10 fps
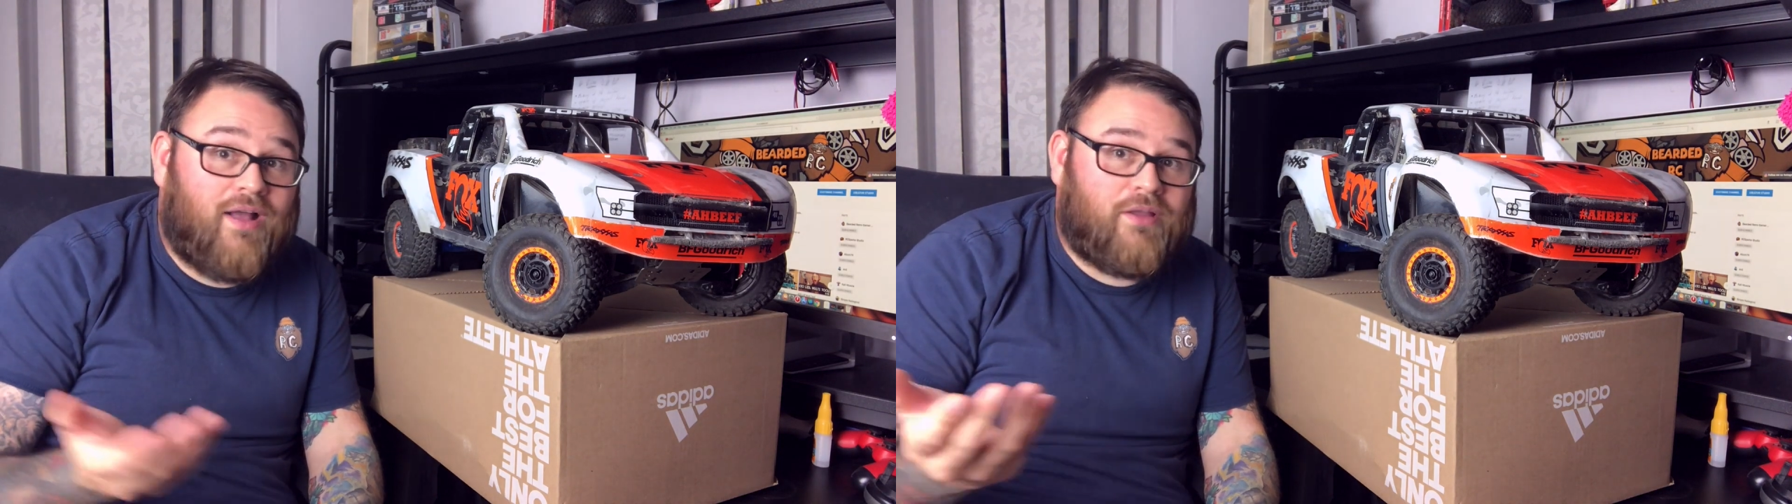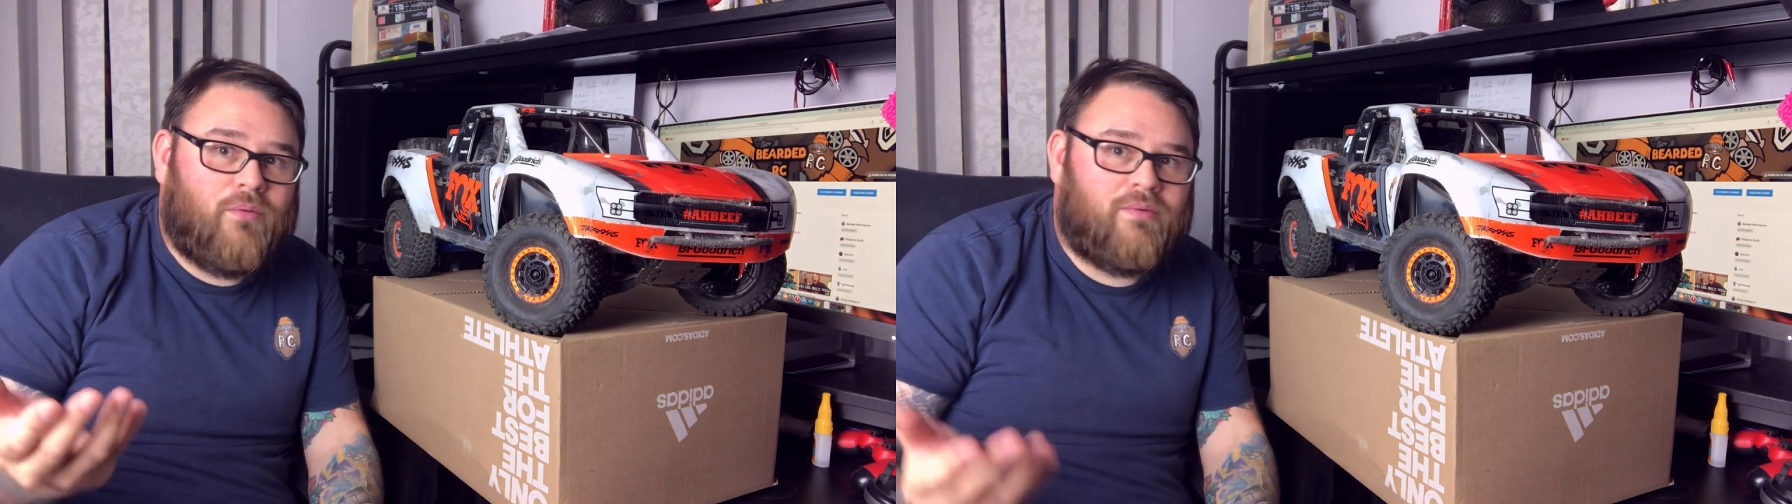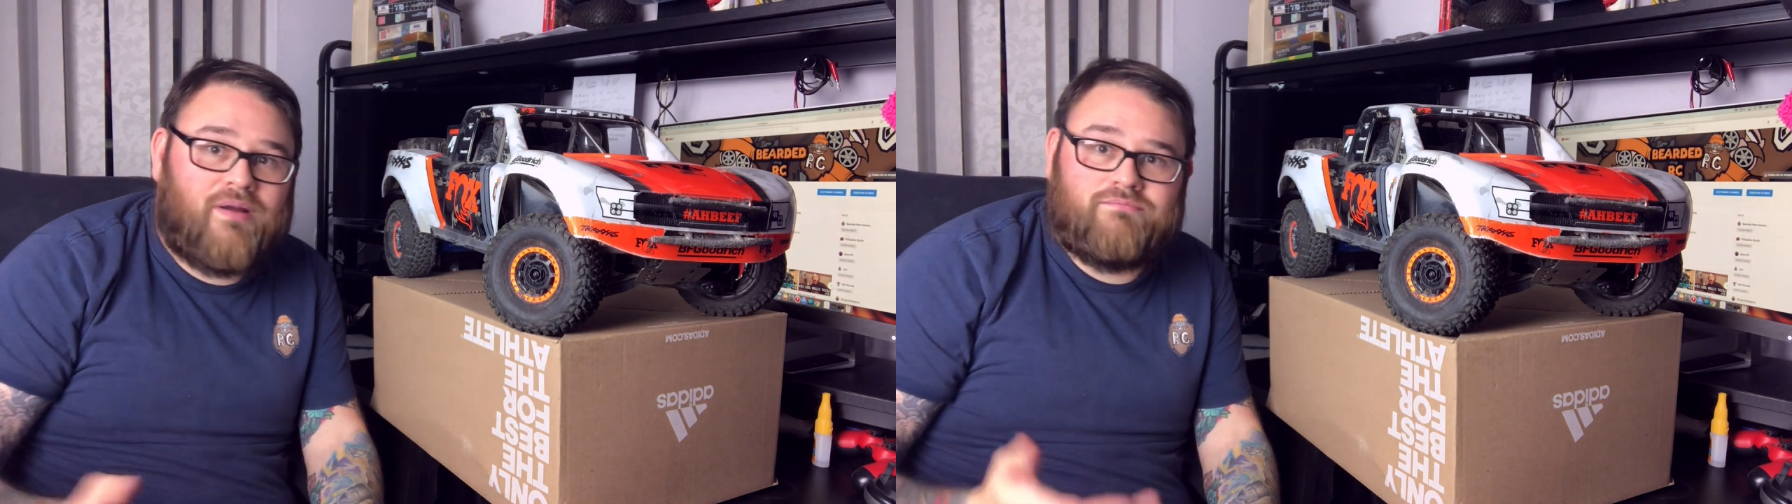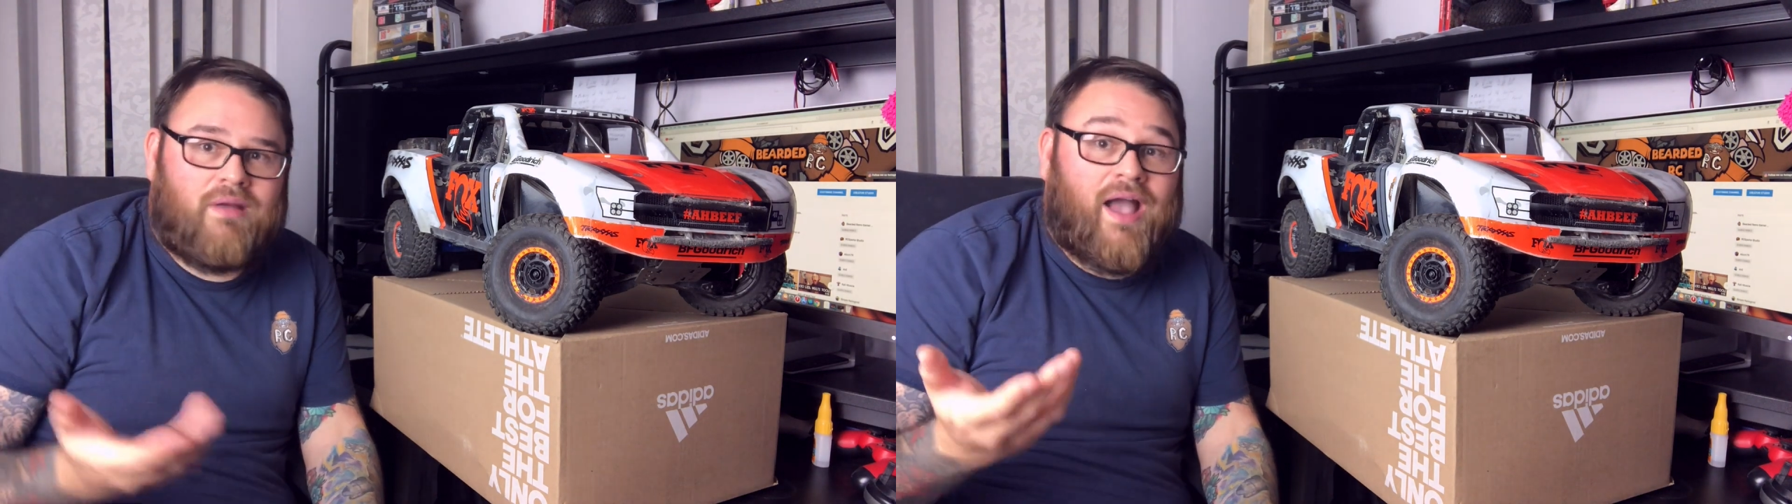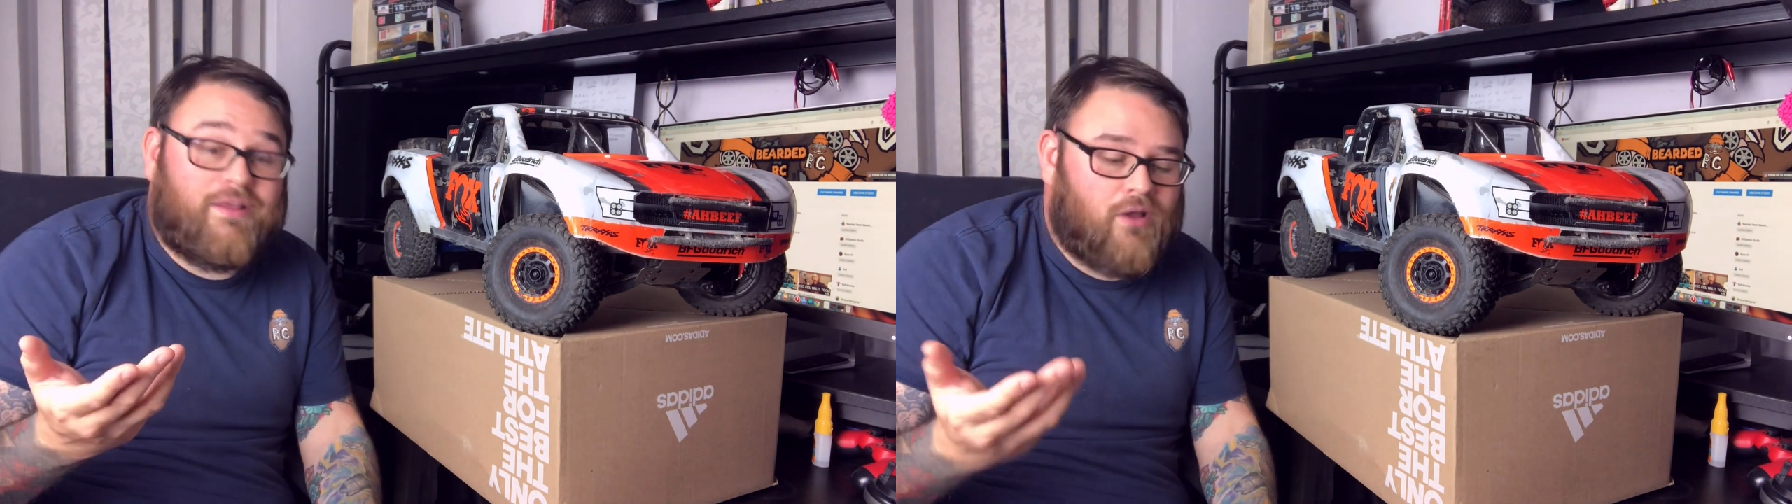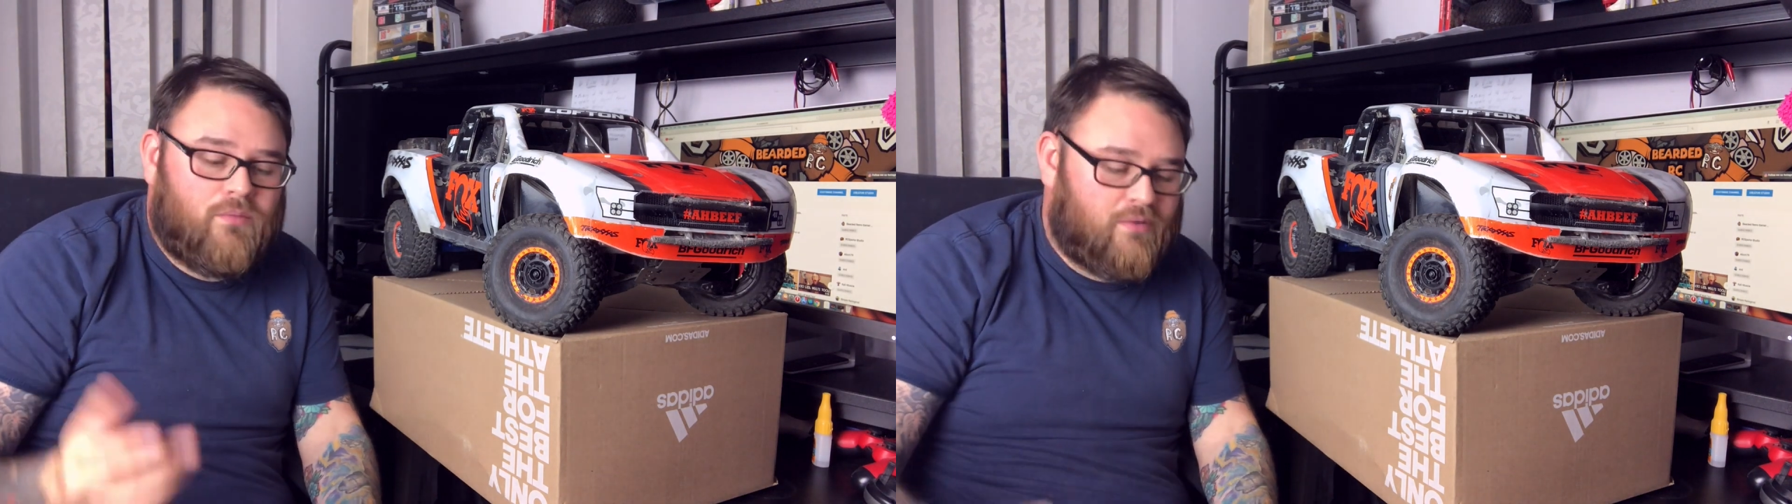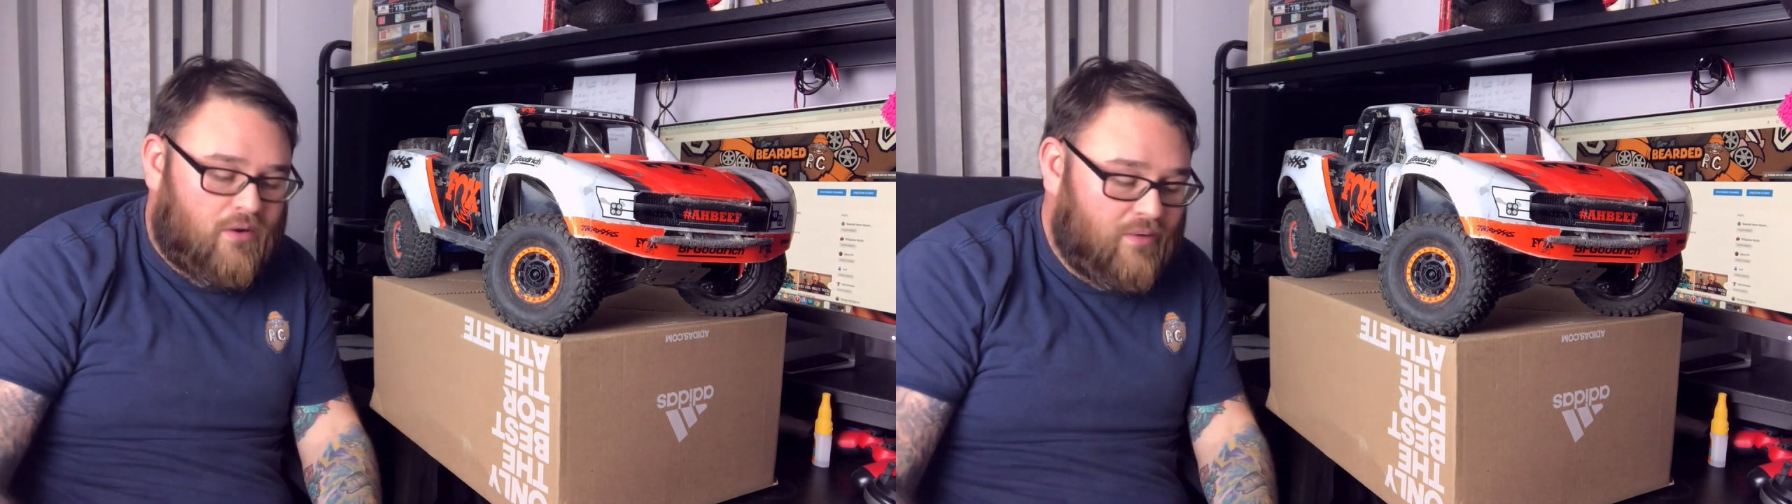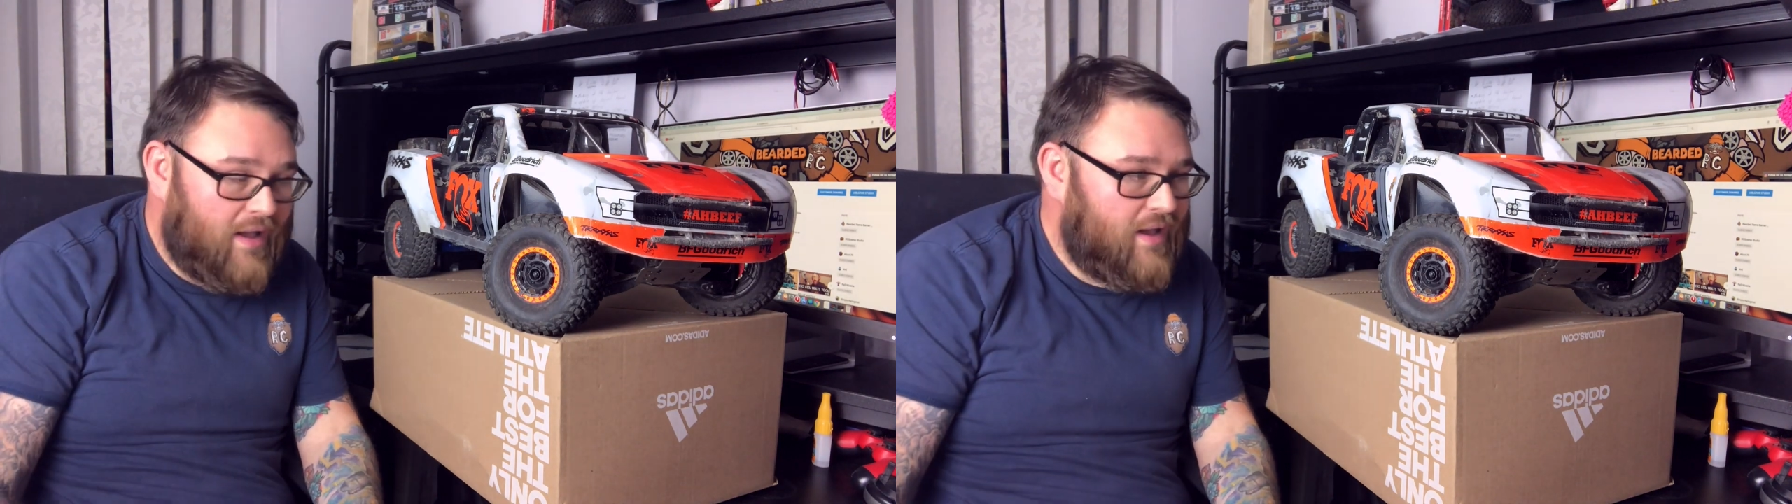I don't
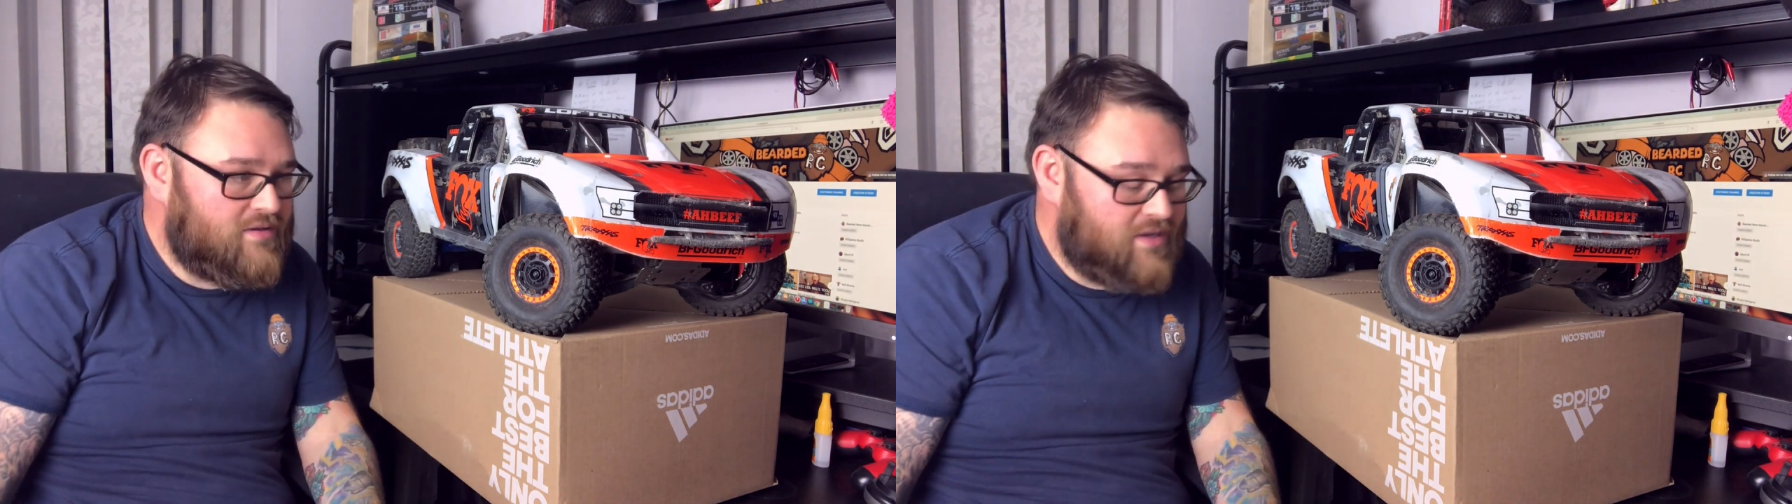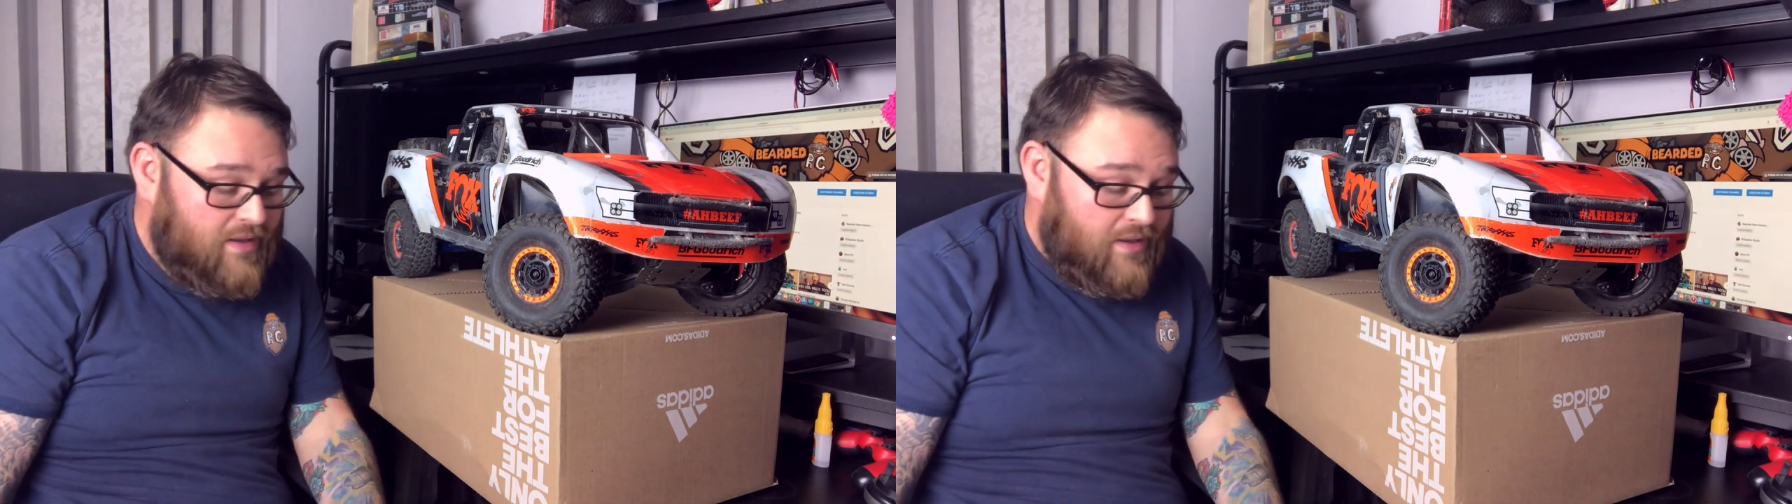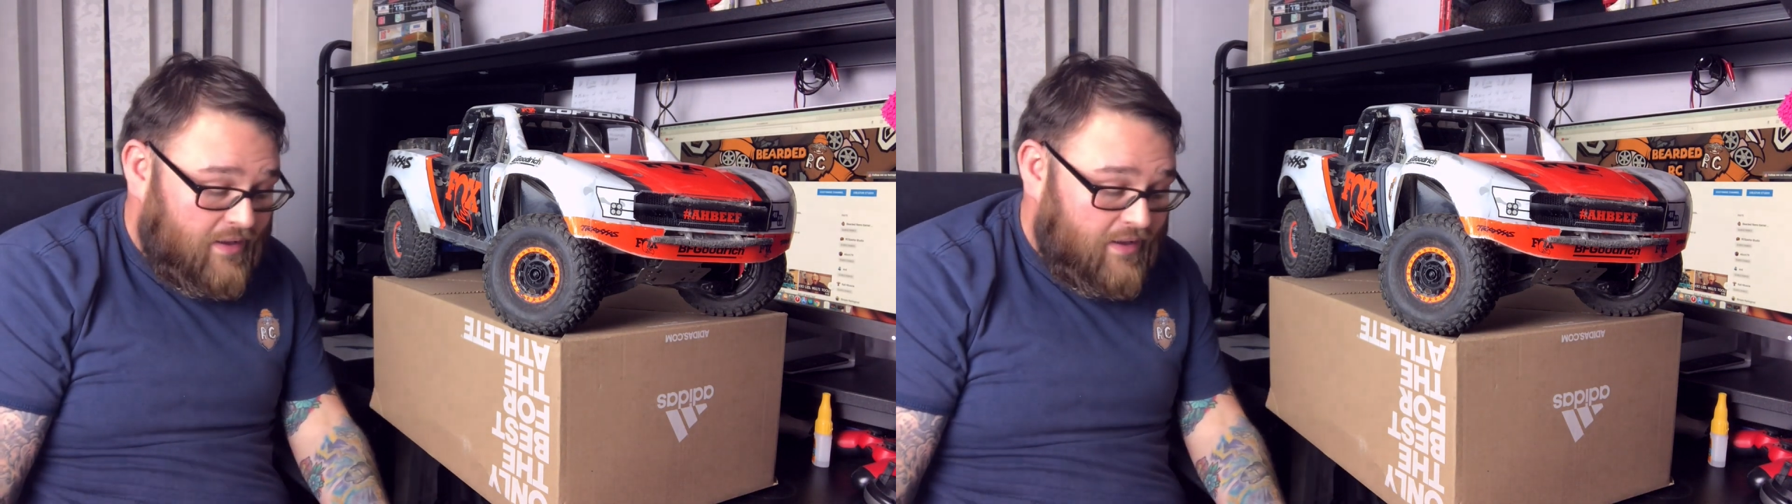know, guys.